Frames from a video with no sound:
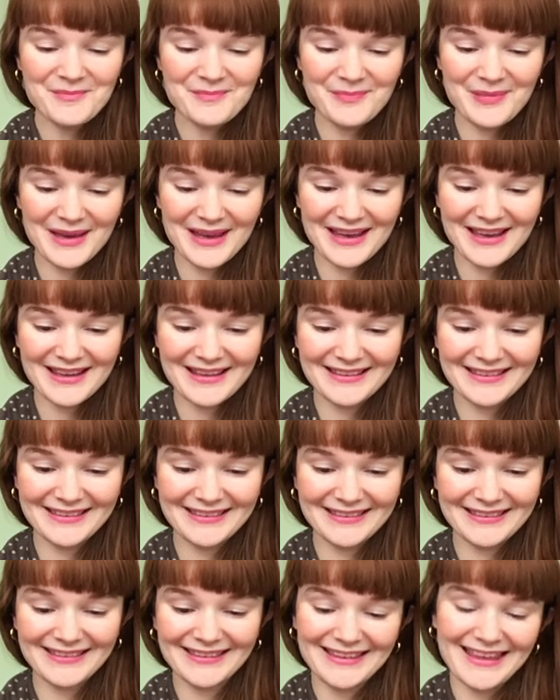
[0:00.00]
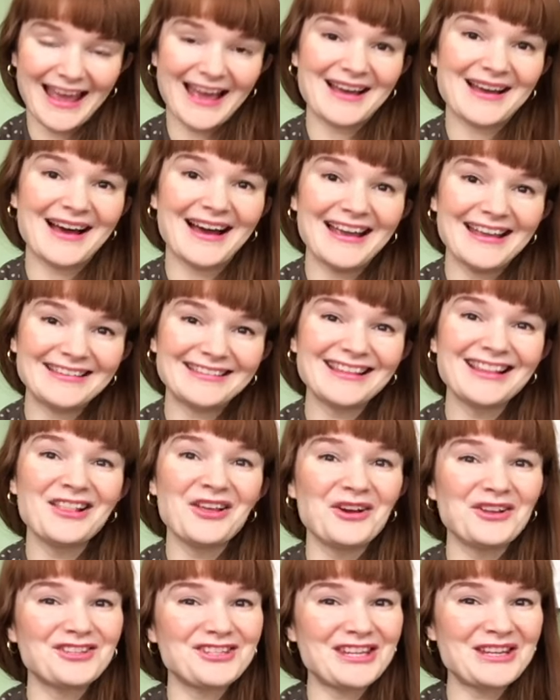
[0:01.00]
But yeah, it's a
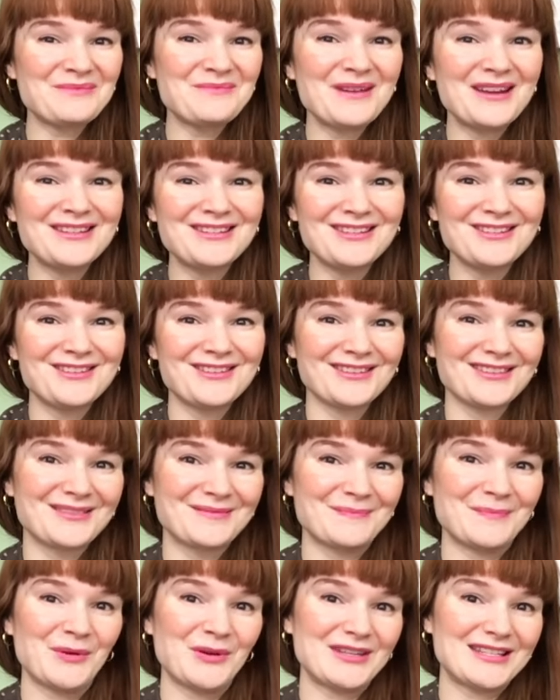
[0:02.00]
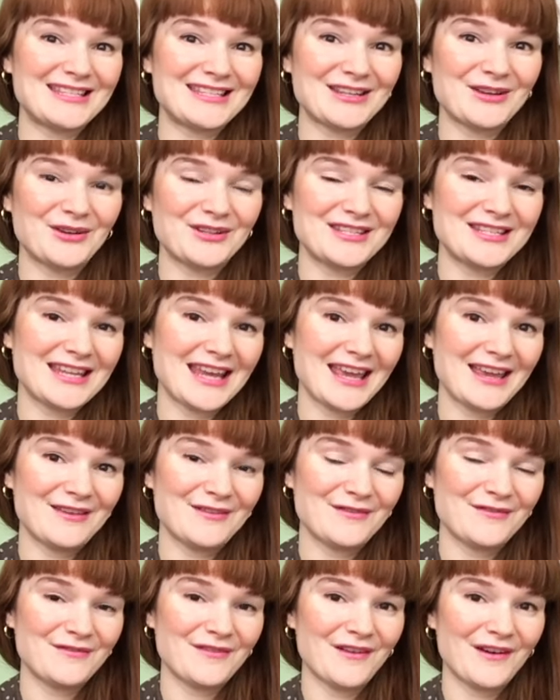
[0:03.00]
lot cheaper to just print it onto
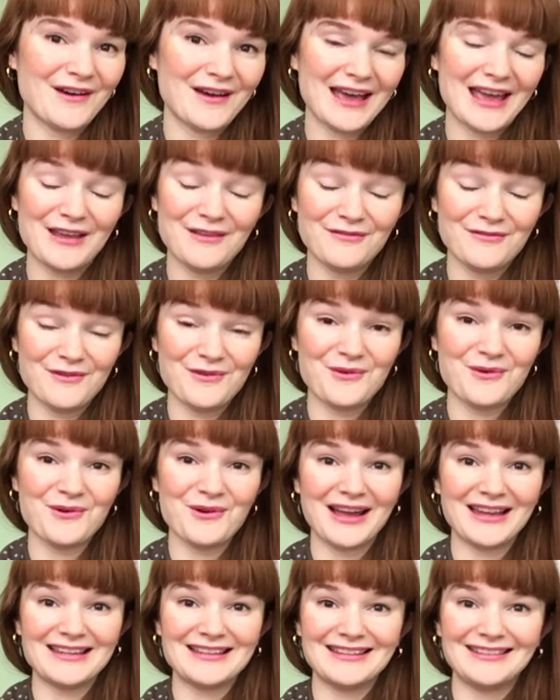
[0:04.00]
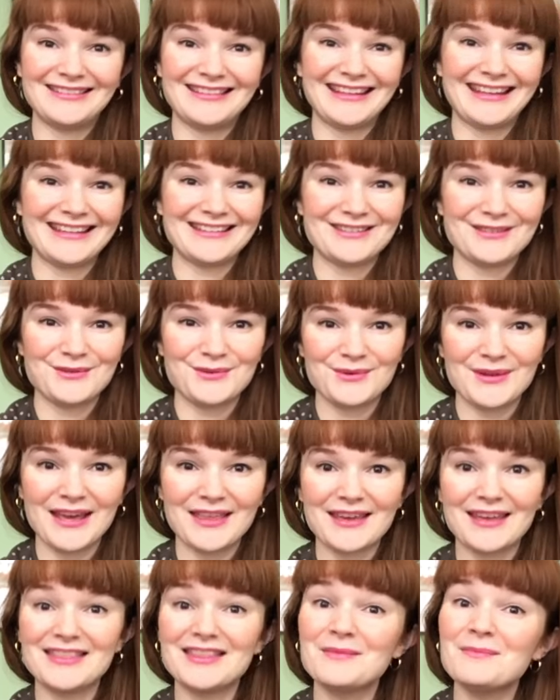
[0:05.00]
A4 and stick it
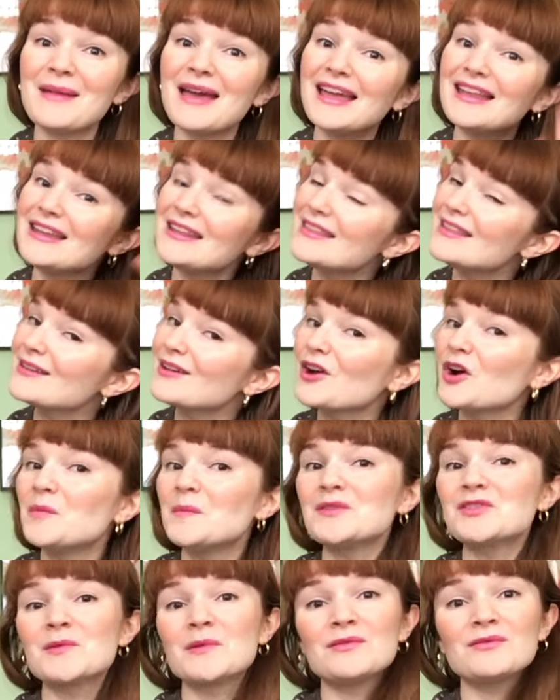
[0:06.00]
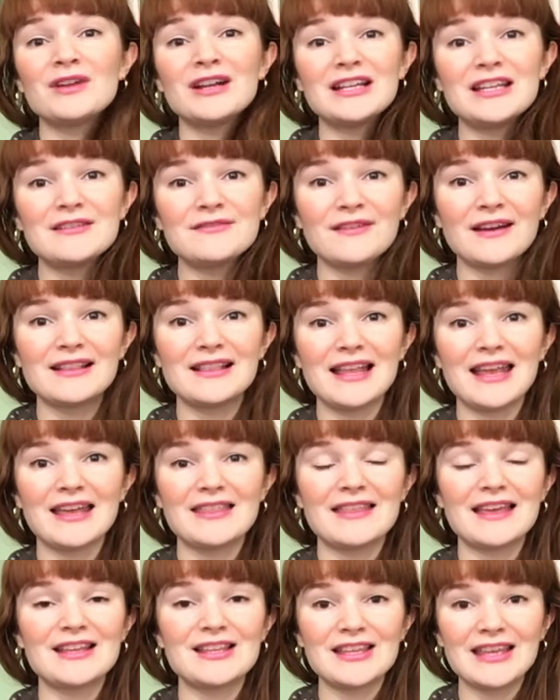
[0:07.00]
together. And the men in the coffee shop are really friendly,
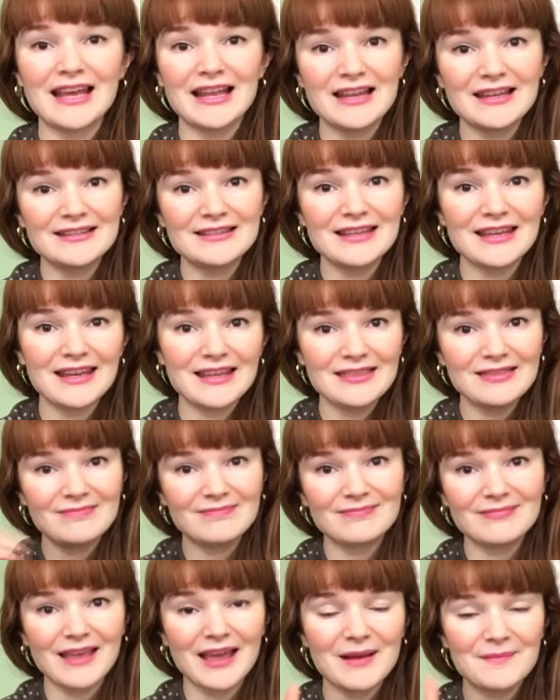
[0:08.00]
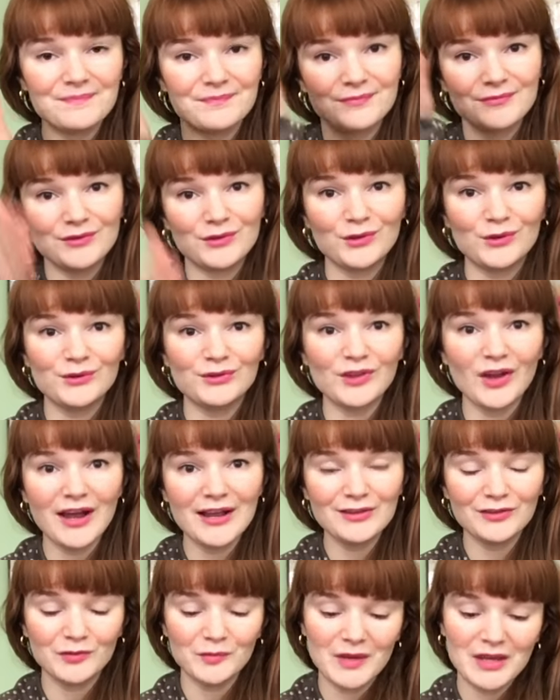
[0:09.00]
and they guillotine two
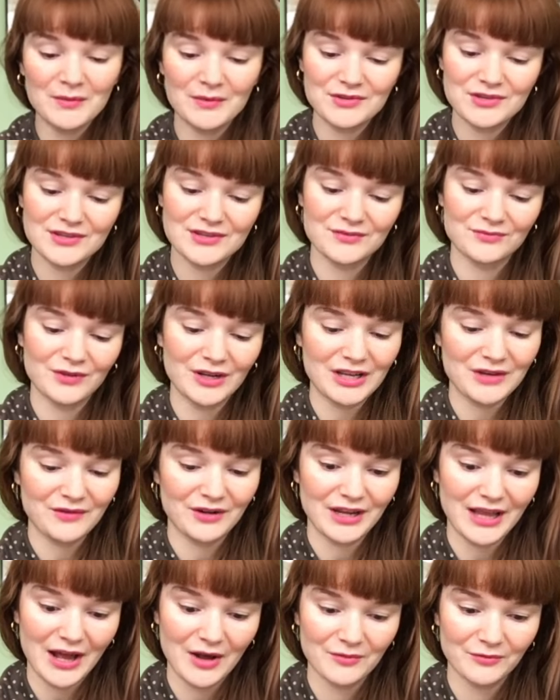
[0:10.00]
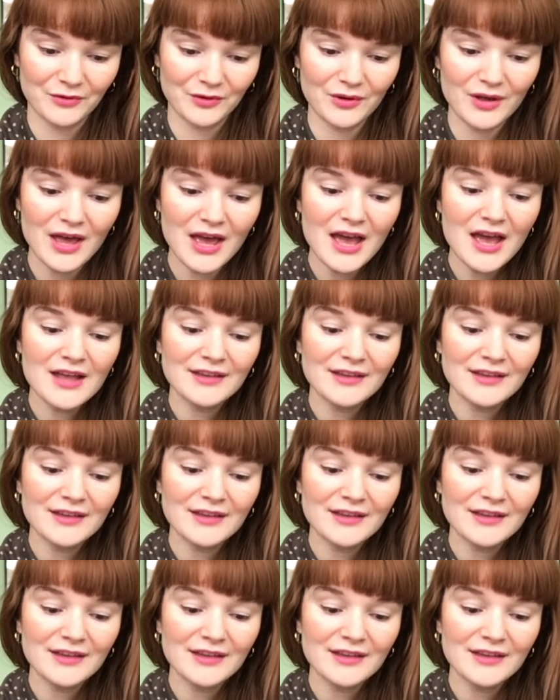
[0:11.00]
sides for me, which is really, really helpful.